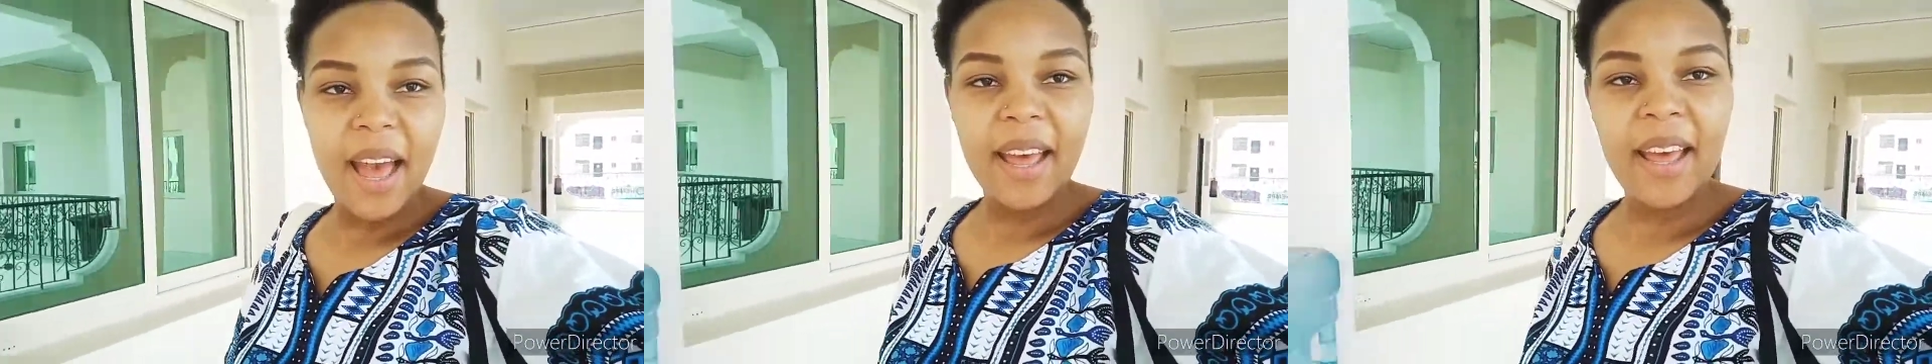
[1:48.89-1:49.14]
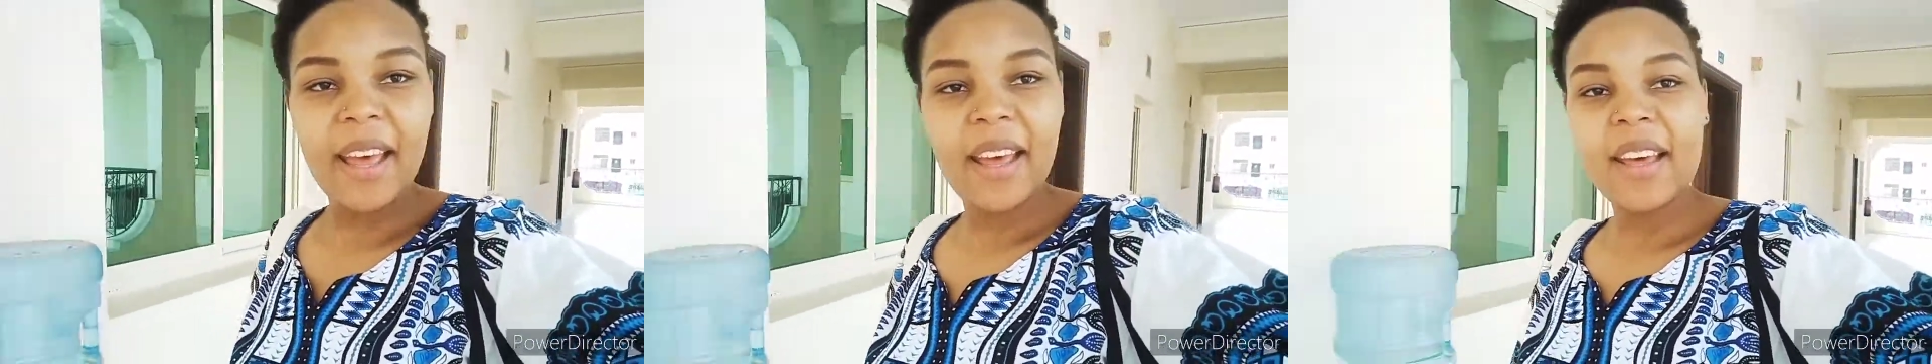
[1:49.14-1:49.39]

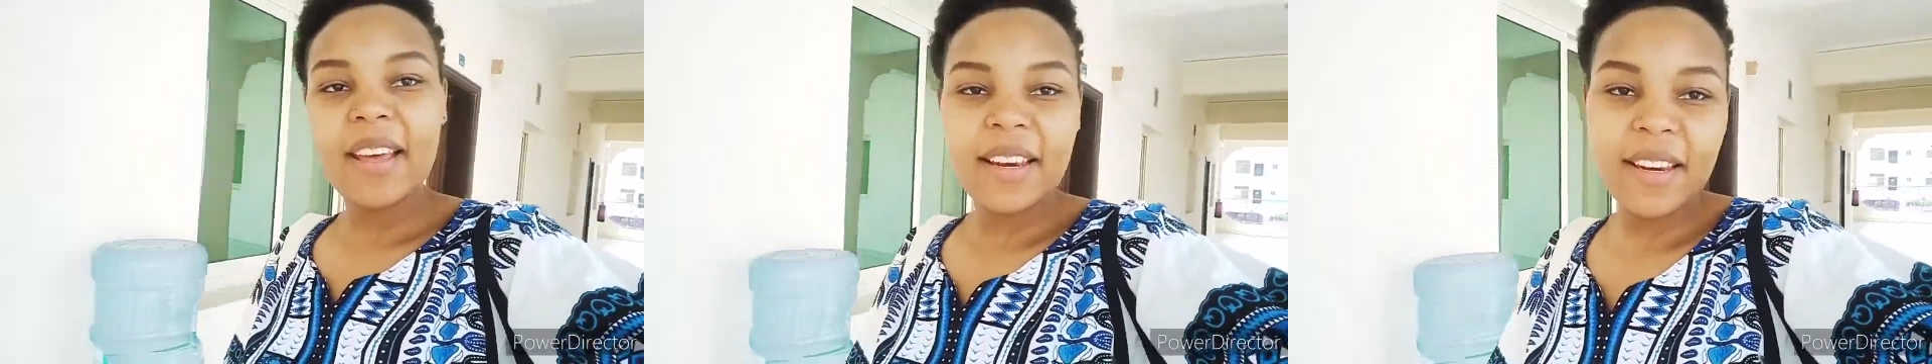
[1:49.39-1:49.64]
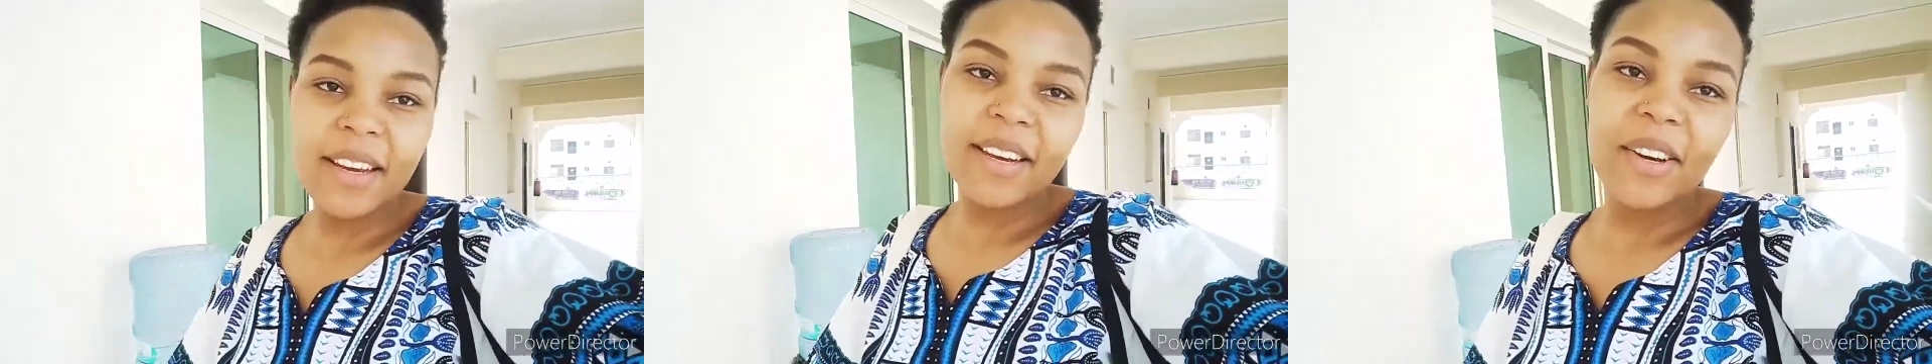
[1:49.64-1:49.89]

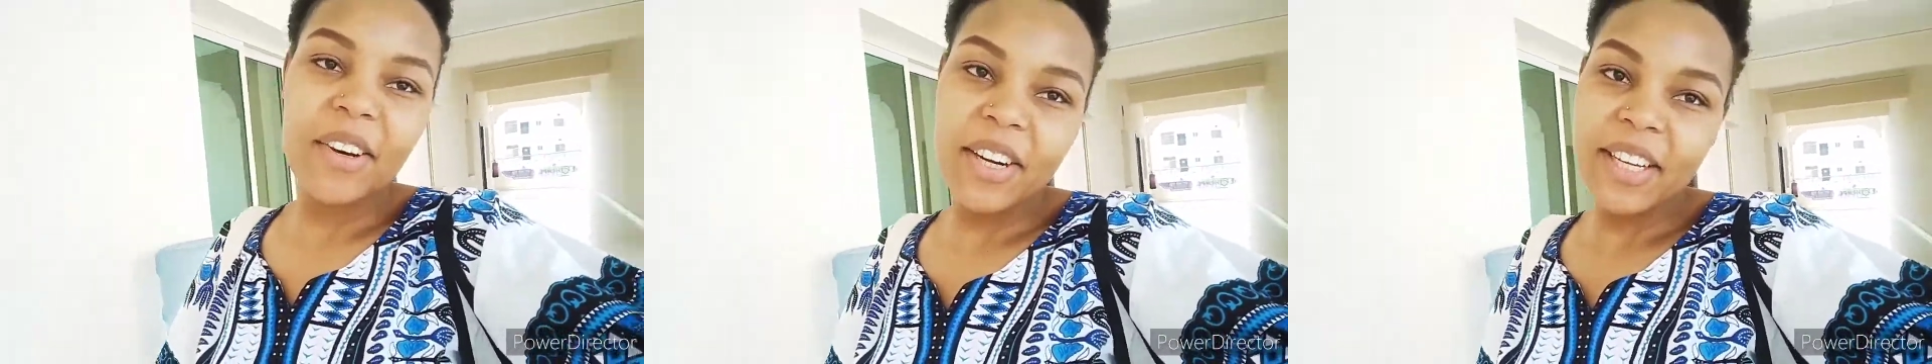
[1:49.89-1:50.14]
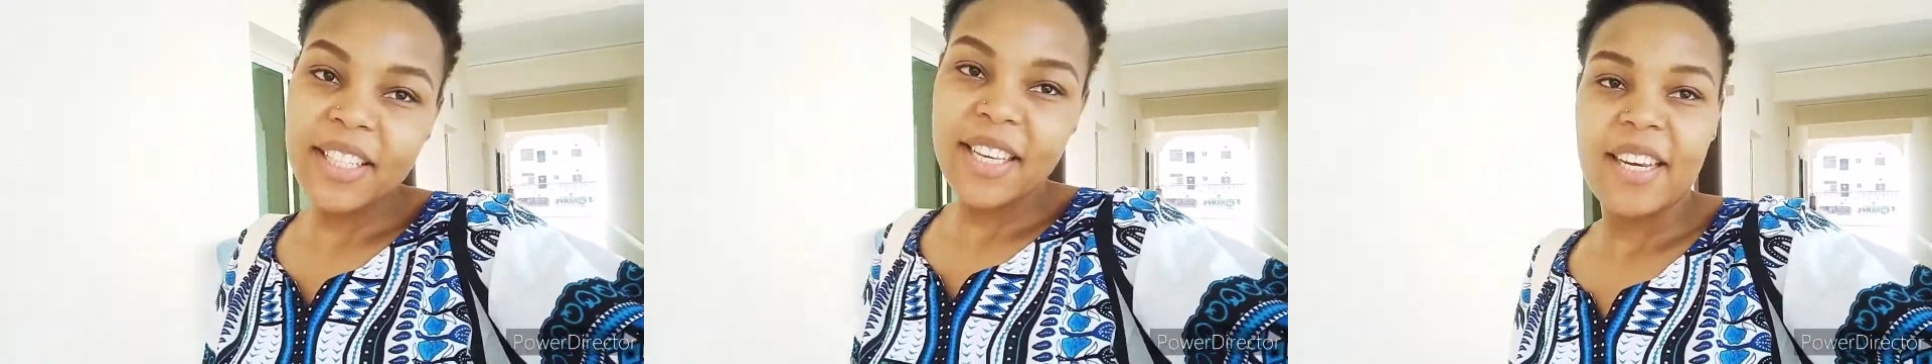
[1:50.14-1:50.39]
and call
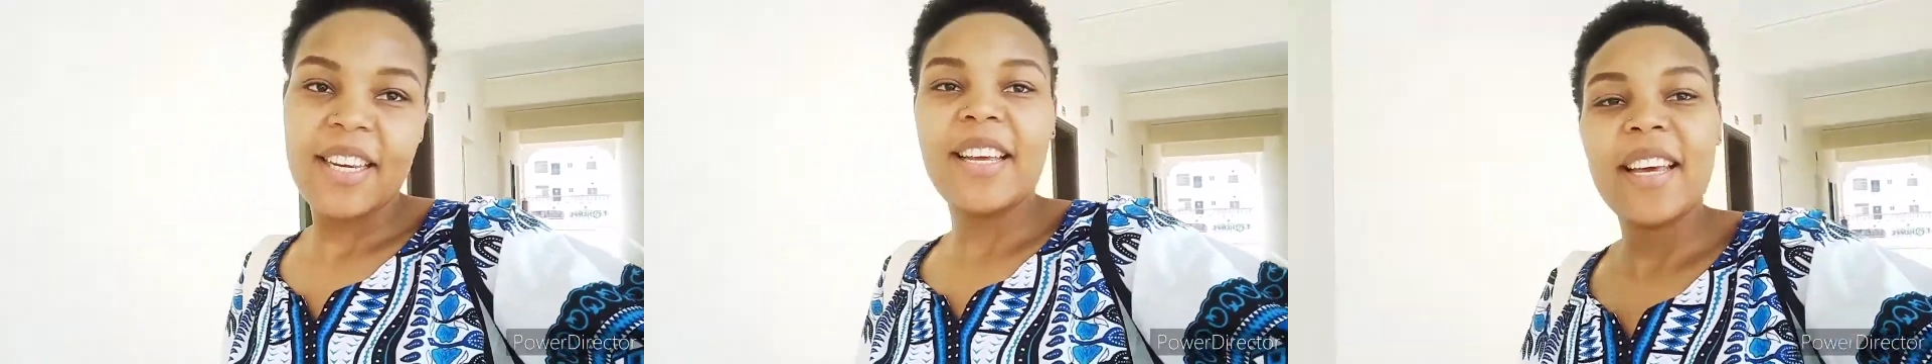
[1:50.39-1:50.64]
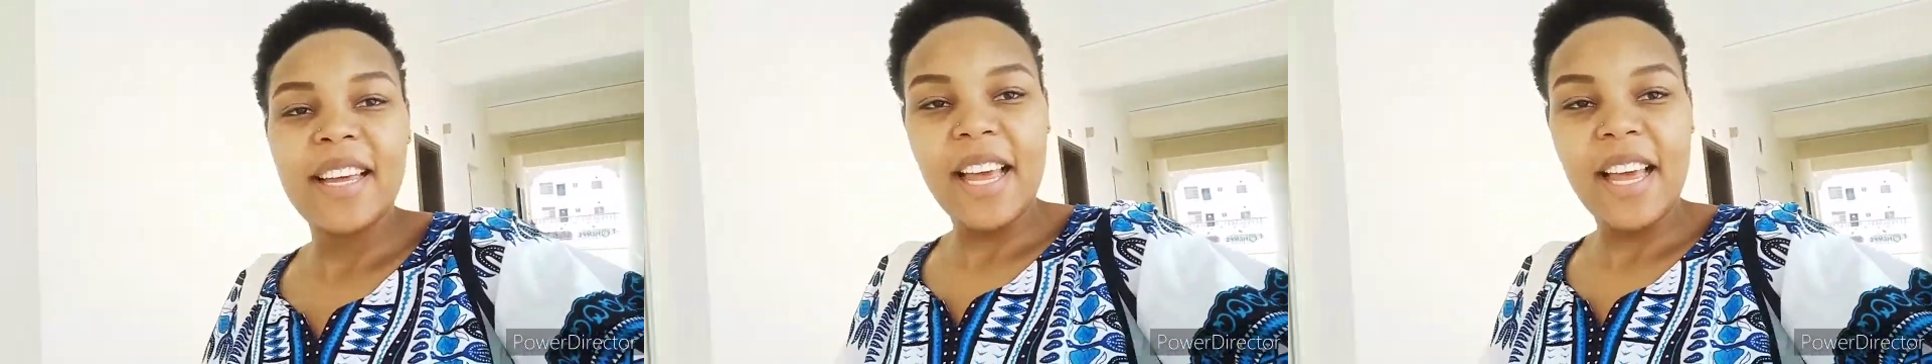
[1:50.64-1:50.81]
it a day,